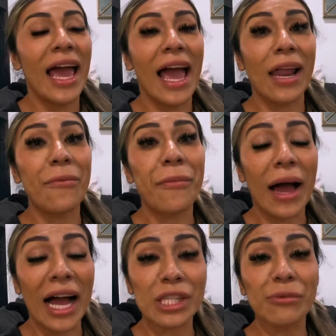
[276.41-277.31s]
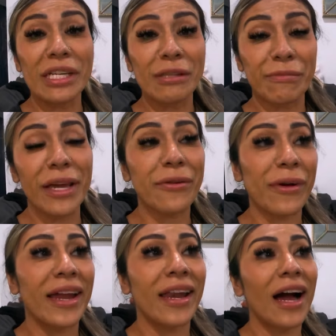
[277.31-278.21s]
And as we speak
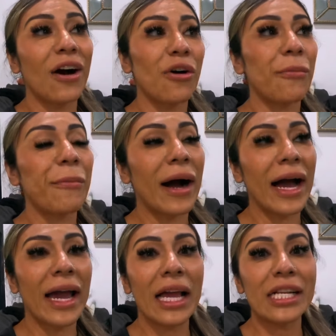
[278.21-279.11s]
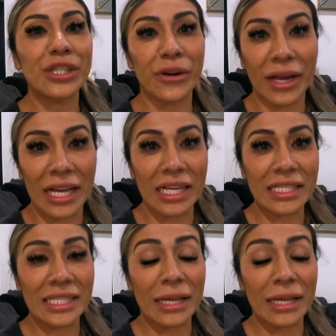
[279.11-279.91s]
right now, my dress,